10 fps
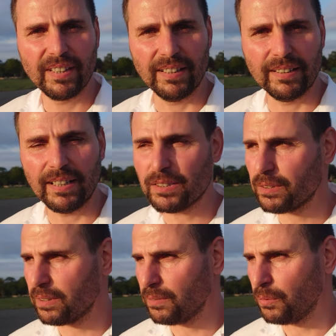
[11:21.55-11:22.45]
and
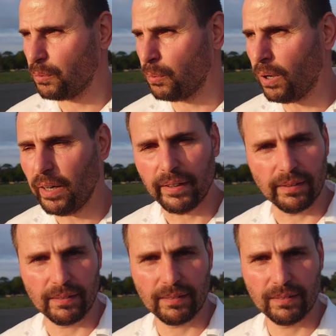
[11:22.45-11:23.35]
that's
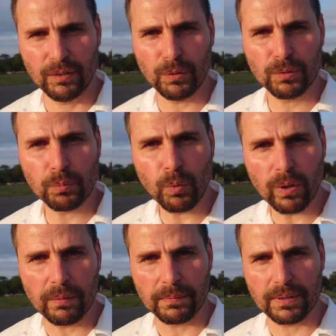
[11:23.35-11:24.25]
why those
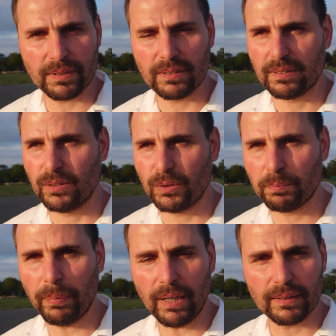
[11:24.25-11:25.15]
worms,
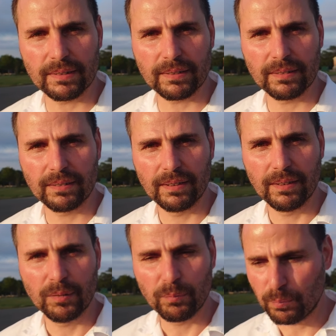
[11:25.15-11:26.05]
those bugs
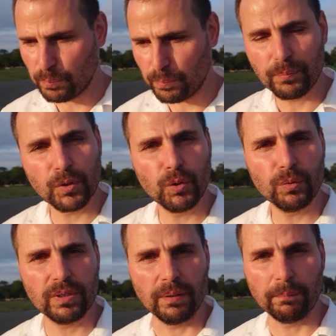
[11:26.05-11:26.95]

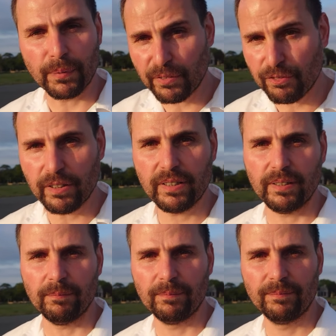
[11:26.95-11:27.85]
choose them, prefer
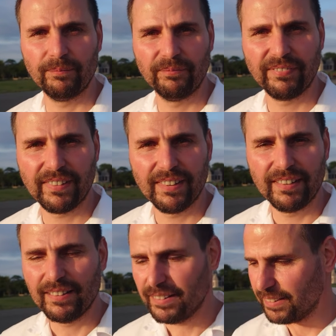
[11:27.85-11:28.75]
them,
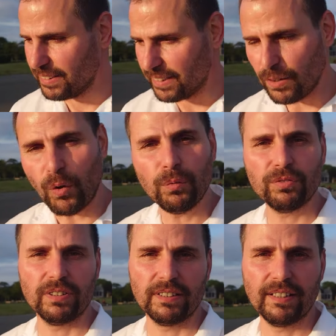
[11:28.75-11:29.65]
then
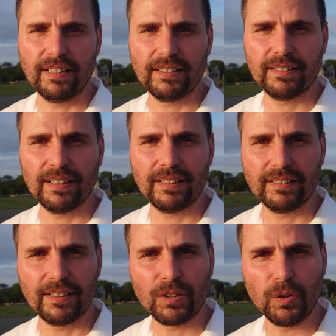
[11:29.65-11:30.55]
hopefully
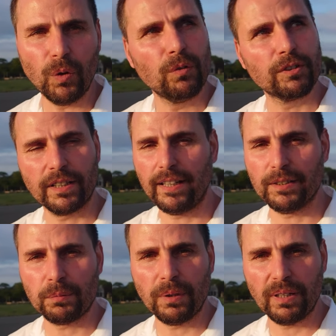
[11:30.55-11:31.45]
they'll go over that
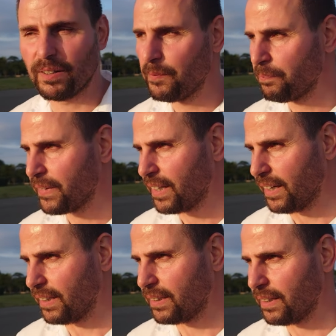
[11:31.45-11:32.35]
as well,
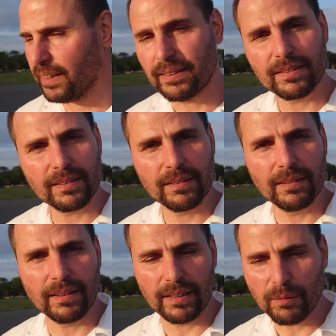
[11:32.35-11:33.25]
and it's
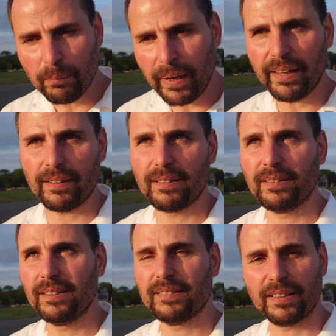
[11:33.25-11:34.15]
gonna make
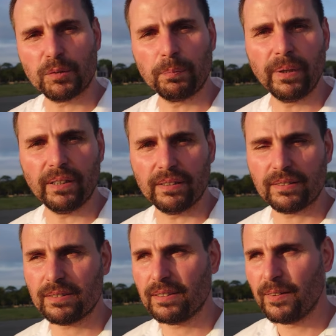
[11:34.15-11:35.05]
this
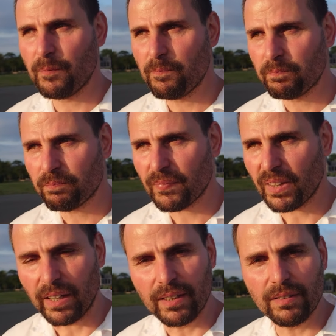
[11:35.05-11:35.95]
experience
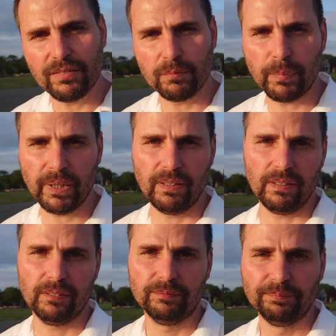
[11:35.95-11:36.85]
even bigger.